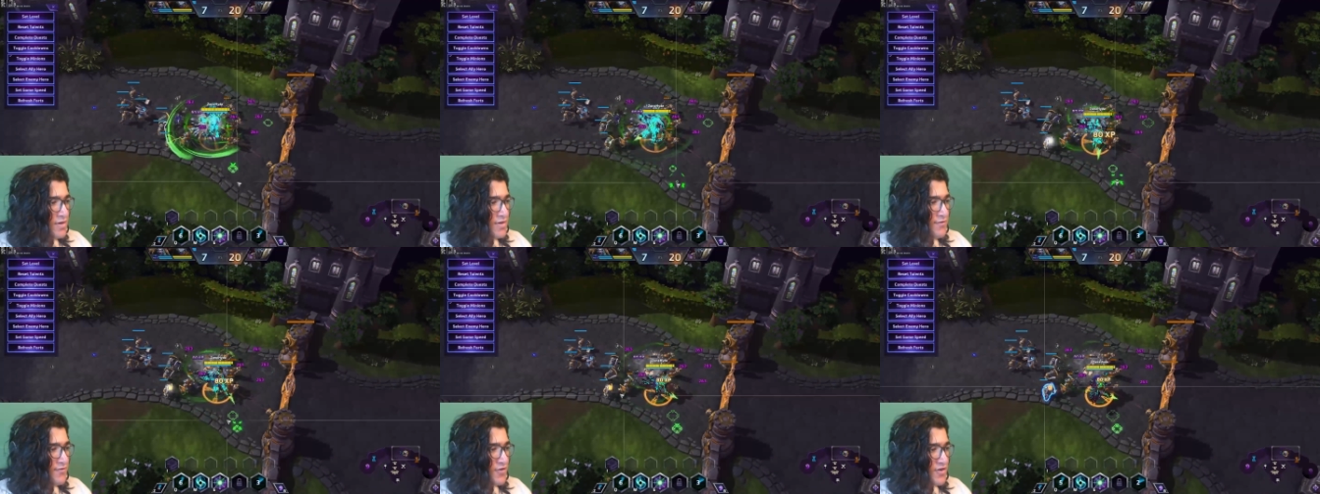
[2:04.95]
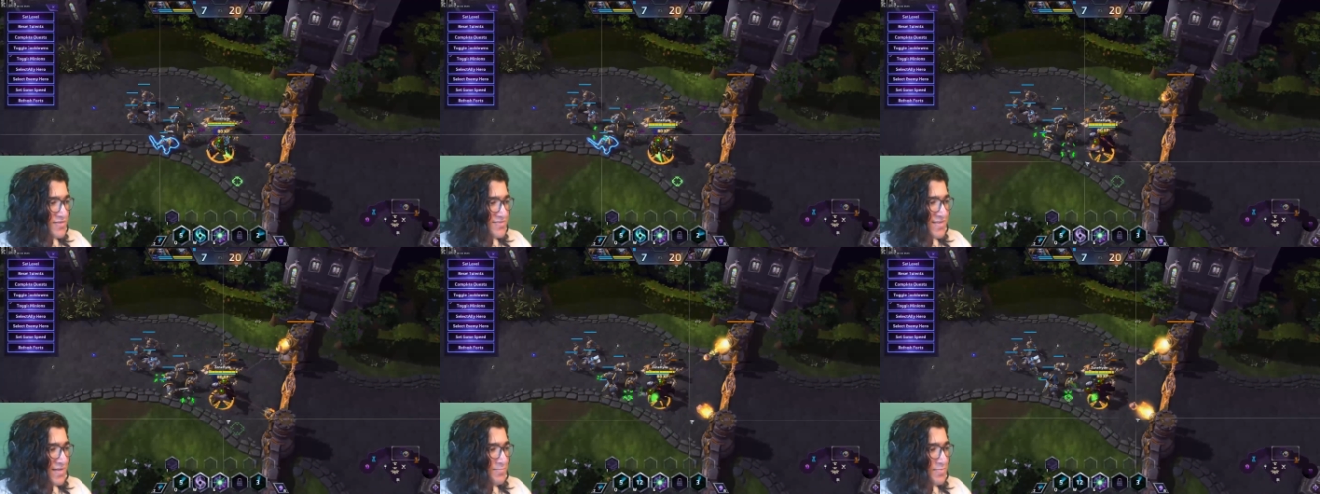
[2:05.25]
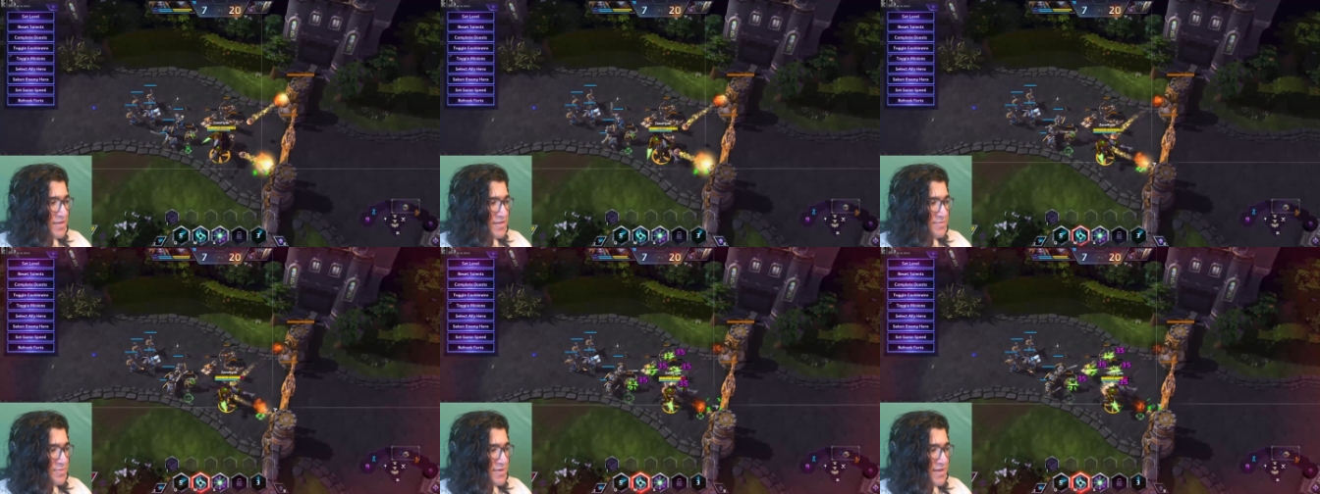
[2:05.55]
For
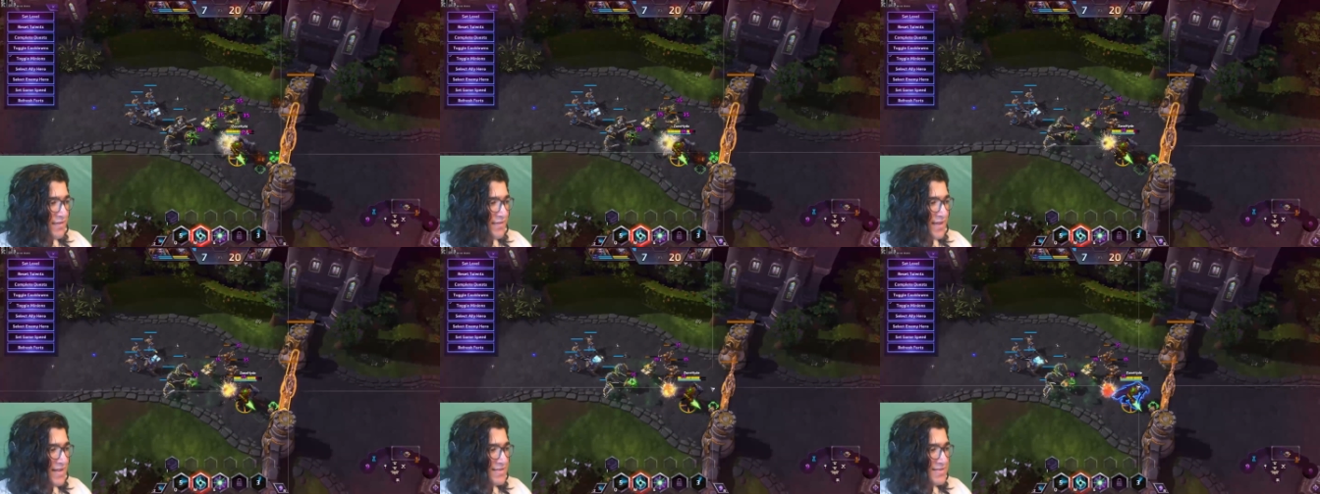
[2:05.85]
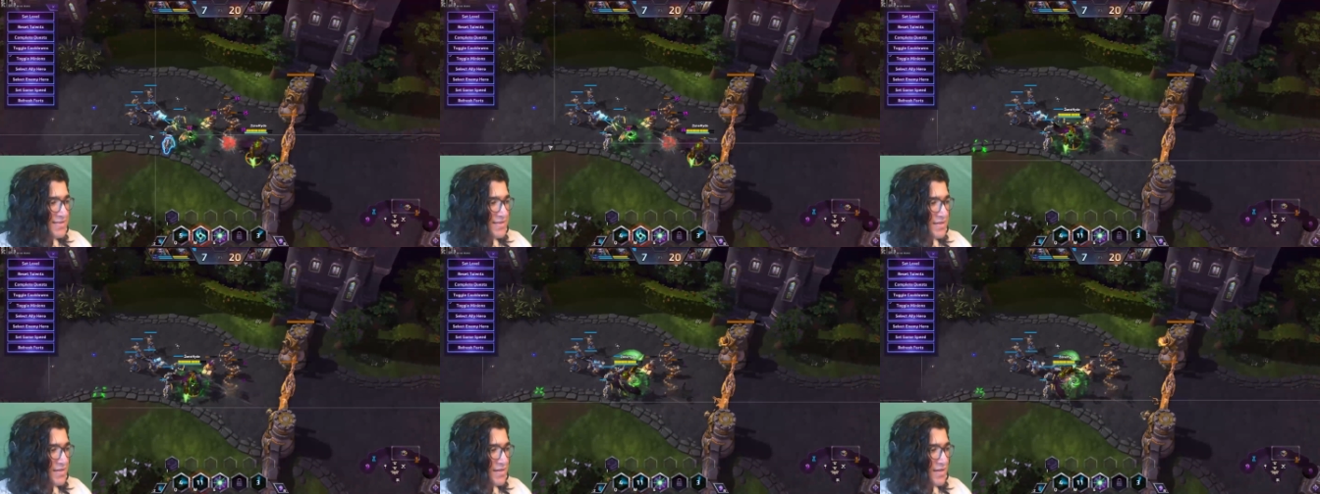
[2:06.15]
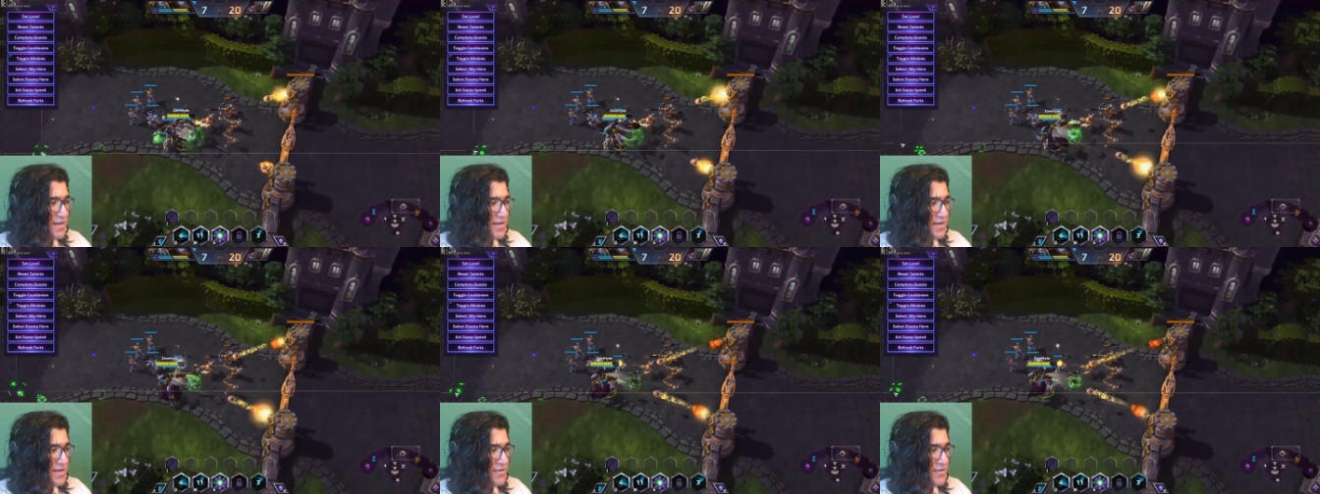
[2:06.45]
example, let's pretend that's
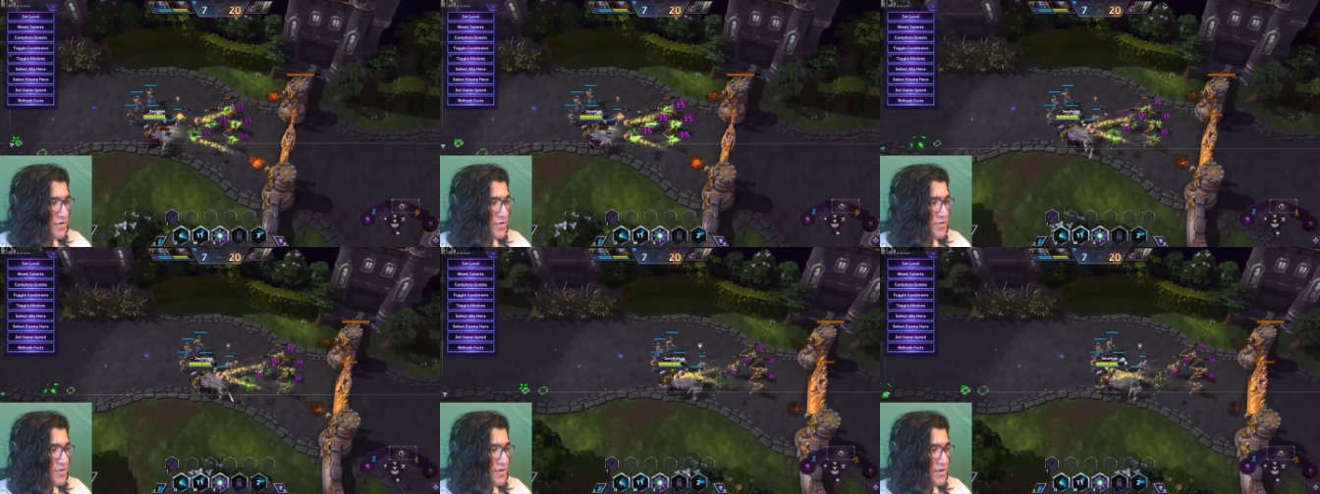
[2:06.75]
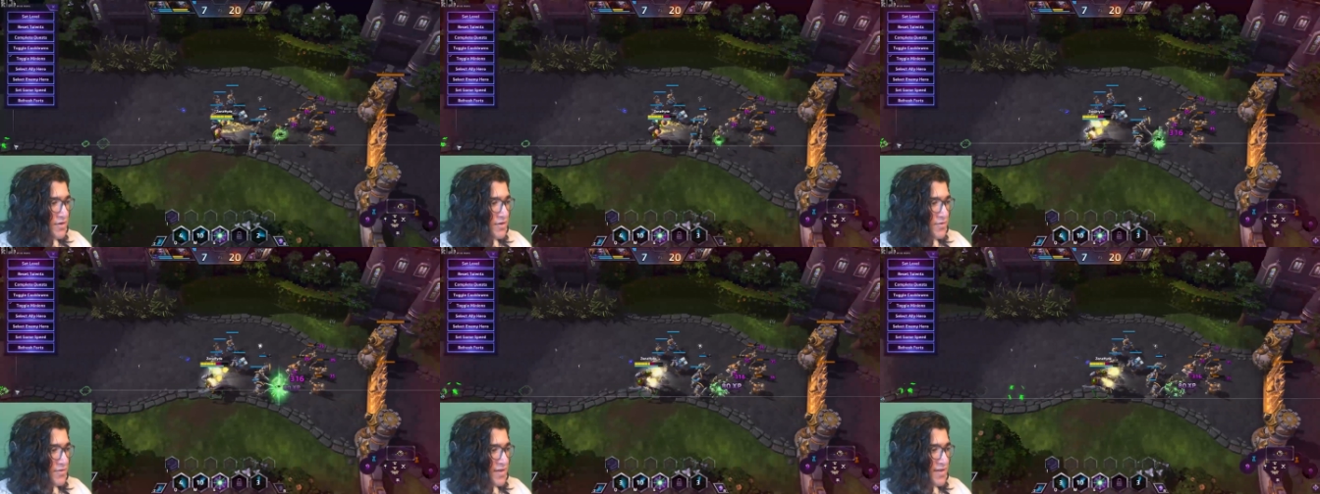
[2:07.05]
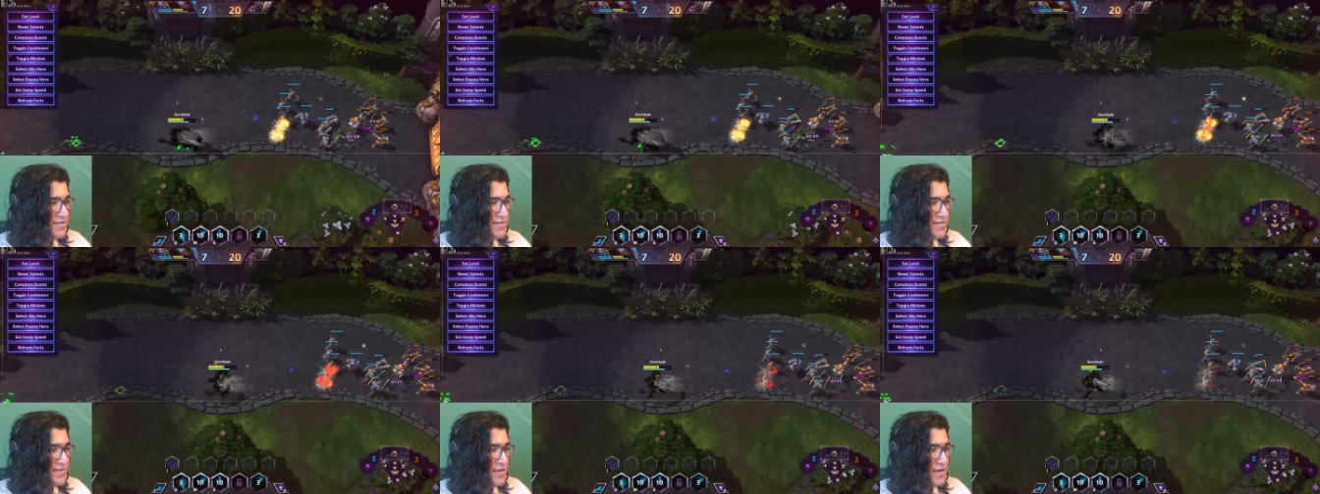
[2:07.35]
a hero. You can do
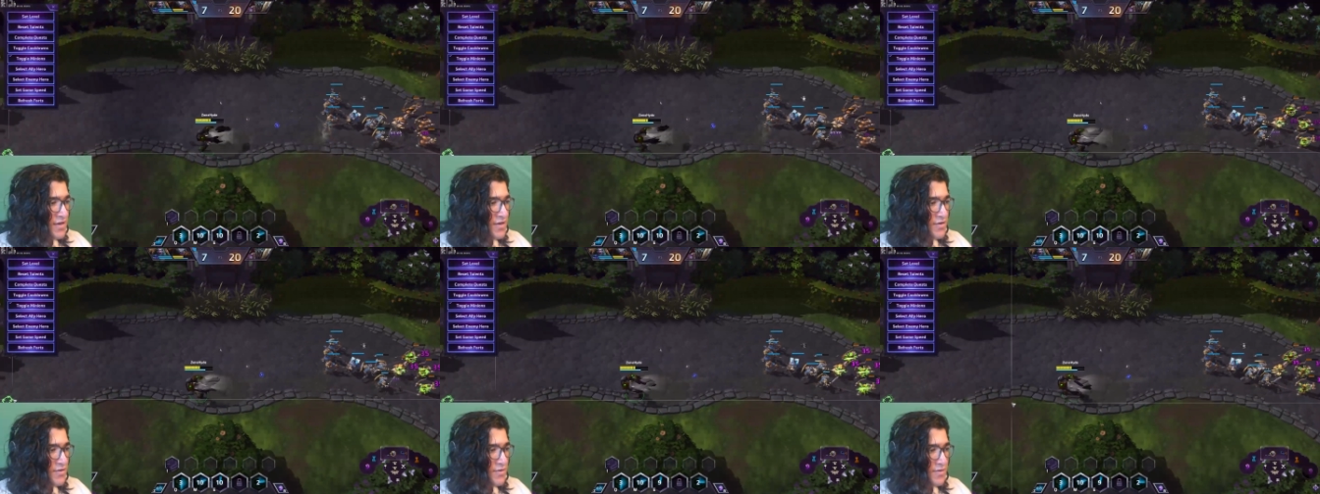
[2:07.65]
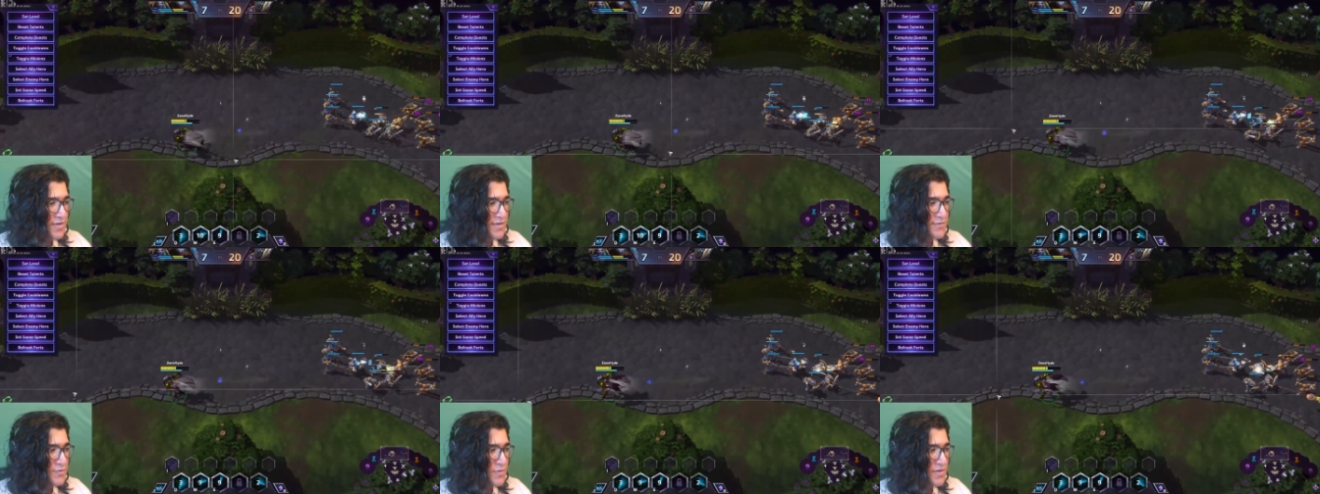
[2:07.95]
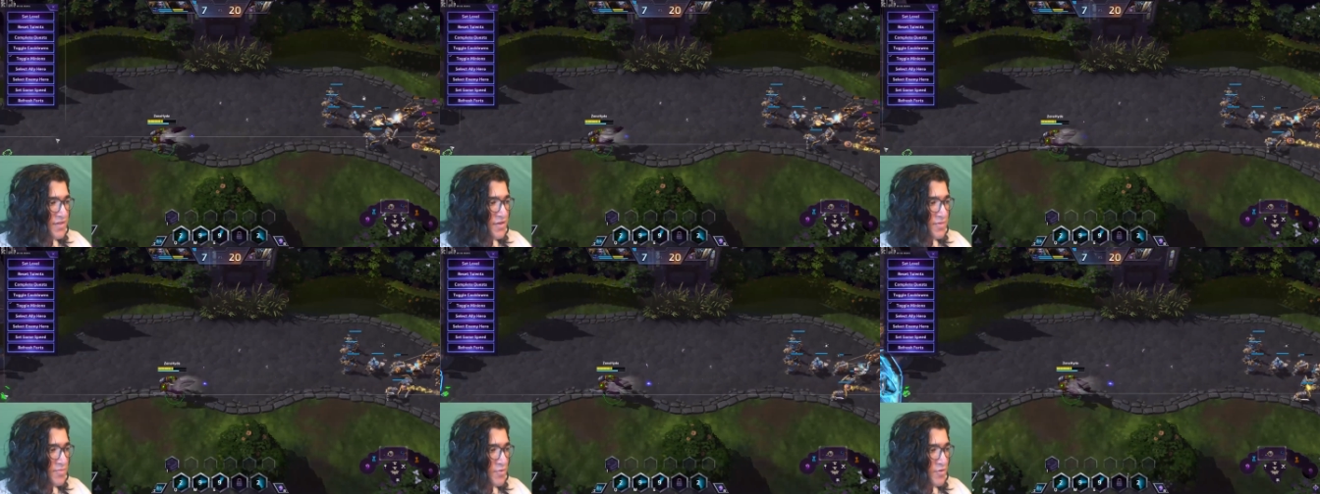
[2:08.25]
this, and then you can do this
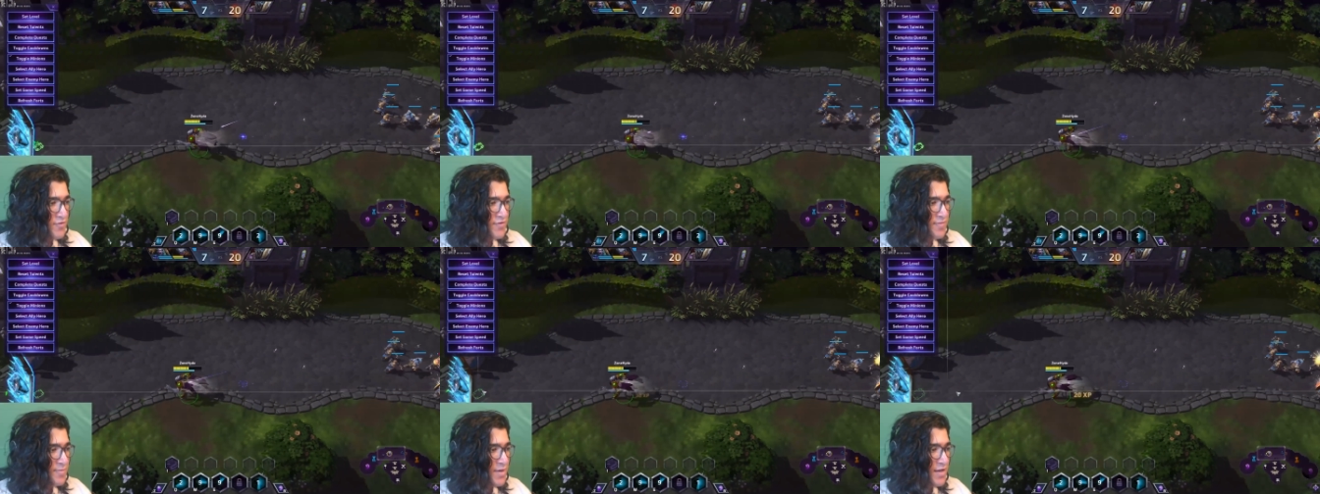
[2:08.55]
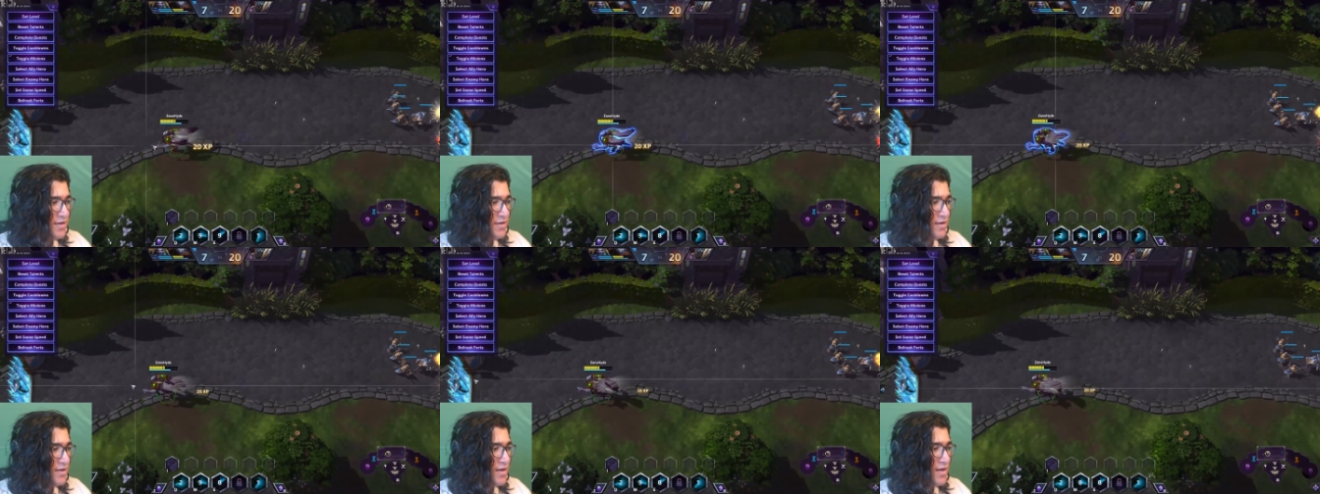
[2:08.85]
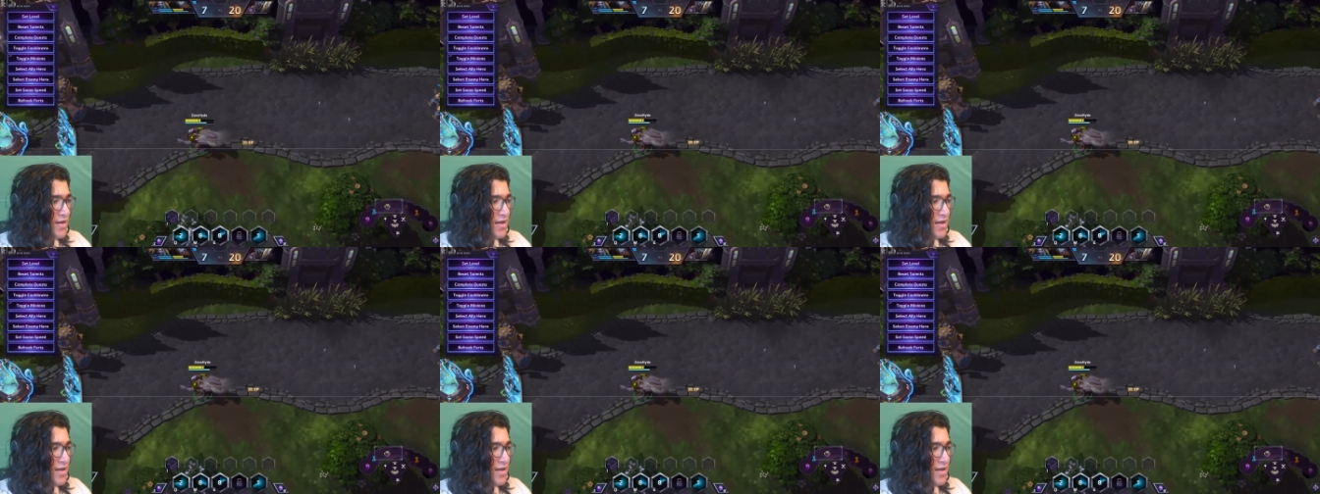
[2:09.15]
with your move speed.